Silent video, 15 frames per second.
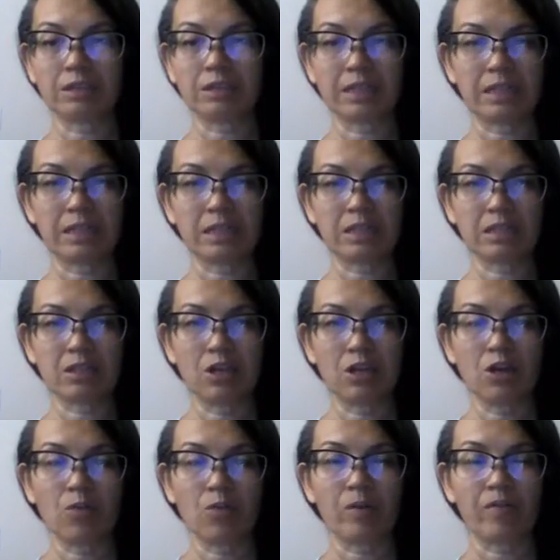least,
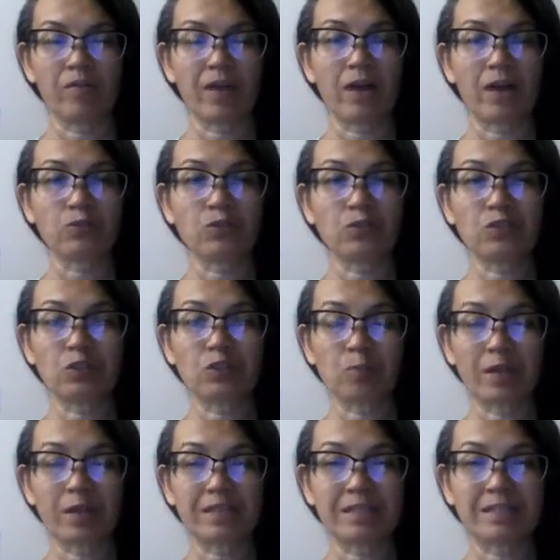we have House of
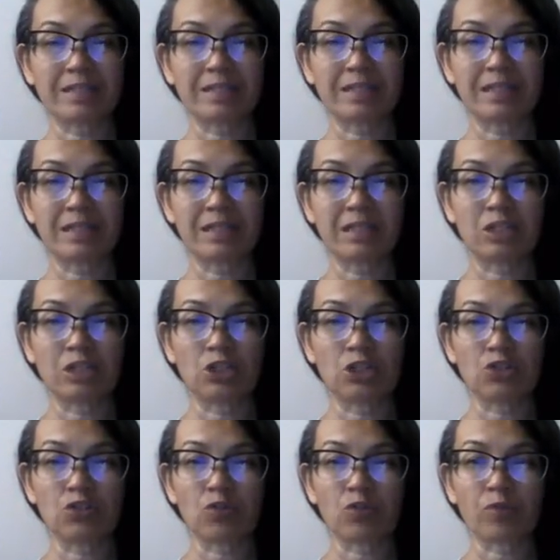Spices India
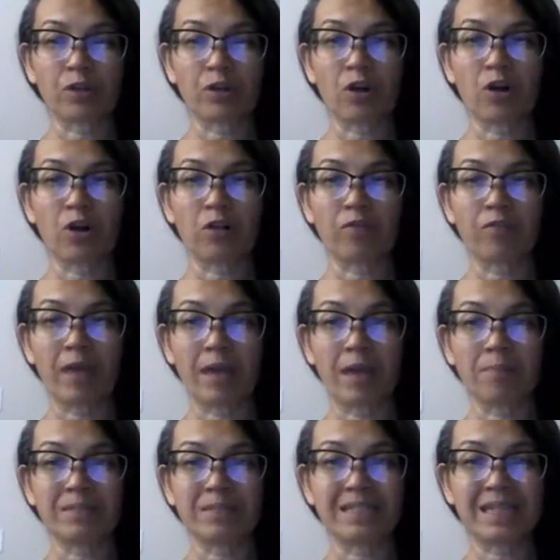issues a recall of
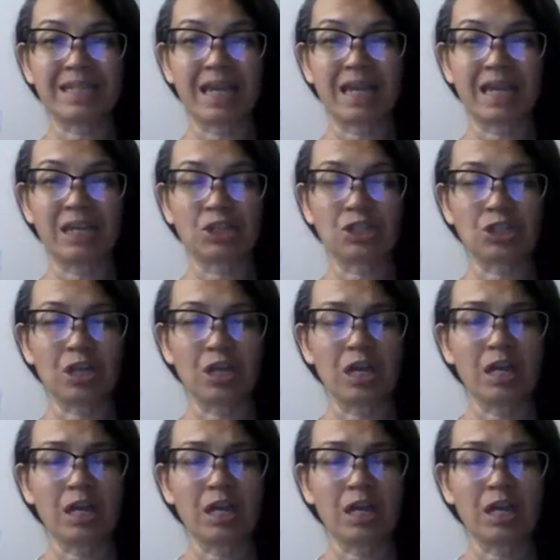M D H